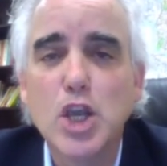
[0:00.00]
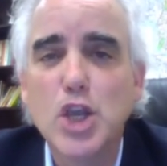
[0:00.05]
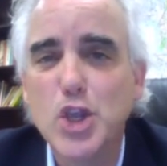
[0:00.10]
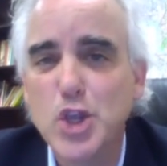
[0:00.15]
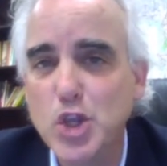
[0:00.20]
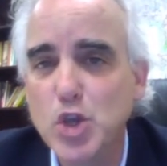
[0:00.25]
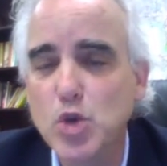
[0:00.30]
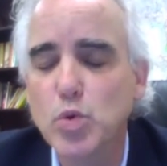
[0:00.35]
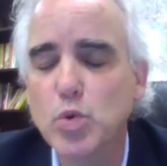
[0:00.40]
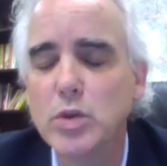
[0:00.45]

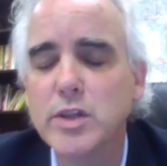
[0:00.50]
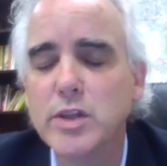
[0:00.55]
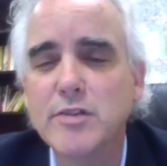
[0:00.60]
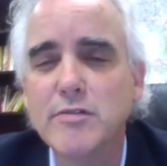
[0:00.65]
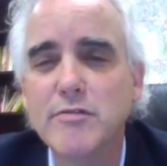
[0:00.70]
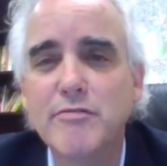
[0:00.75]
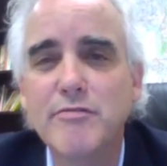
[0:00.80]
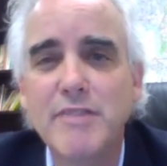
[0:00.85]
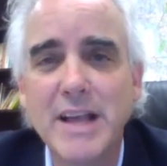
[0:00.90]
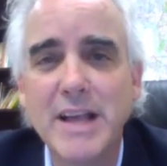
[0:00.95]
you will
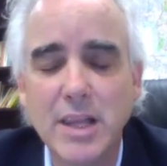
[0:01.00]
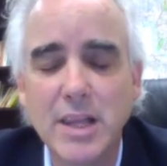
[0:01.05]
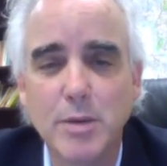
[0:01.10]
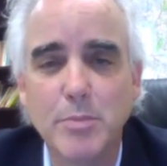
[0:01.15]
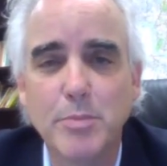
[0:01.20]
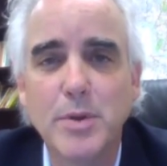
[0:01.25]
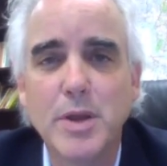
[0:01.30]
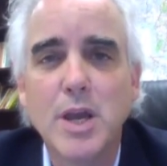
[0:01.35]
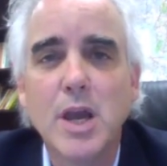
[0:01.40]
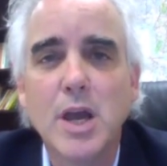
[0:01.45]

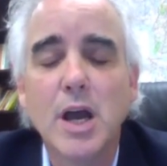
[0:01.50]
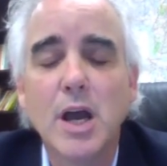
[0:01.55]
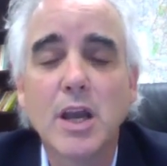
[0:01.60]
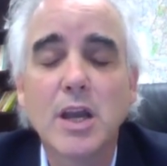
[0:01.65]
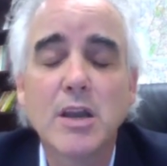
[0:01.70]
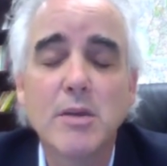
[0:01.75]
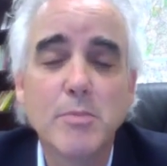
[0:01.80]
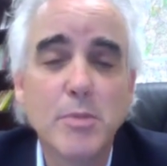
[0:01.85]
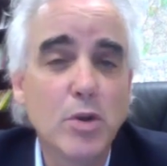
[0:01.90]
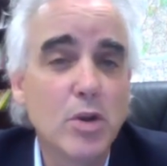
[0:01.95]
develop a
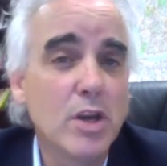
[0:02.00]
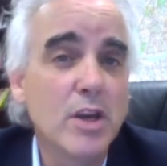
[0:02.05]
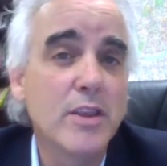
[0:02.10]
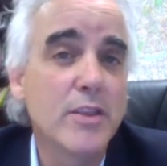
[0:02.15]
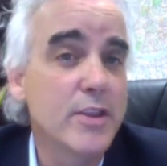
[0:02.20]
community